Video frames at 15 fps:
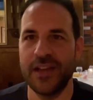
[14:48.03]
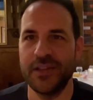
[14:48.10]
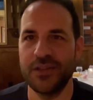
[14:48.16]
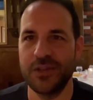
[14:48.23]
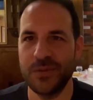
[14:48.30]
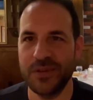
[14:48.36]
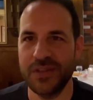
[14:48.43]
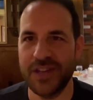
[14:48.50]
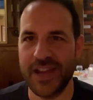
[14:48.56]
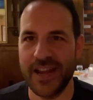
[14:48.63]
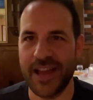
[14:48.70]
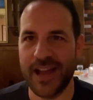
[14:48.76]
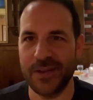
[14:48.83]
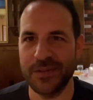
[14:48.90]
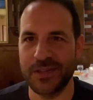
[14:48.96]
two
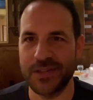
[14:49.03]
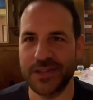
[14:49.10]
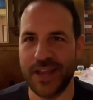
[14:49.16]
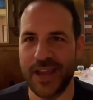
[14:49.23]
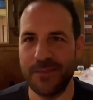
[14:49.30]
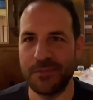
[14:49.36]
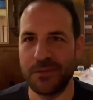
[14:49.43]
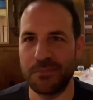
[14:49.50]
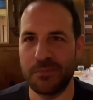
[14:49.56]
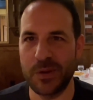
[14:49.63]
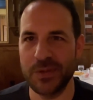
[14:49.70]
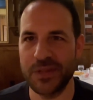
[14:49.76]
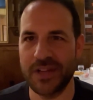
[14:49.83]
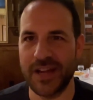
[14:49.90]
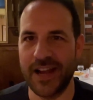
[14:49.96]
steakhouses came the
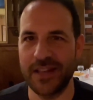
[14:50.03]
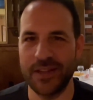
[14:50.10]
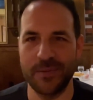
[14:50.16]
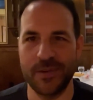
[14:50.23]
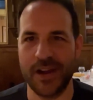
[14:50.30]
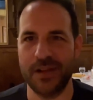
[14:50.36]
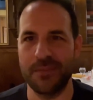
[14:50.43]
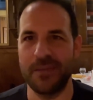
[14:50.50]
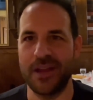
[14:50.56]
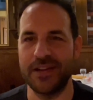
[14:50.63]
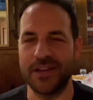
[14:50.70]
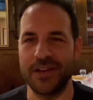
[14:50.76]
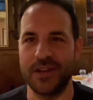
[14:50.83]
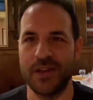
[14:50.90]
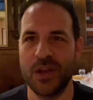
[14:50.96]
most highly
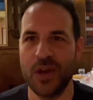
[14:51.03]
recommended.